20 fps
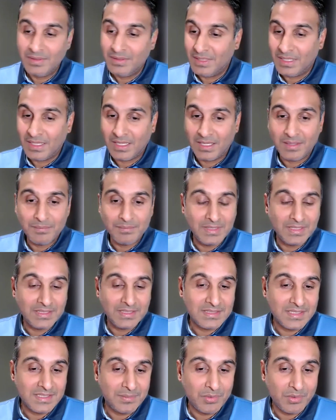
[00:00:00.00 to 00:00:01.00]

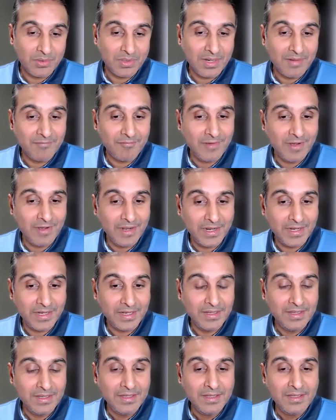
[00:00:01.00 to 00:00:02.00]
let's say program Y,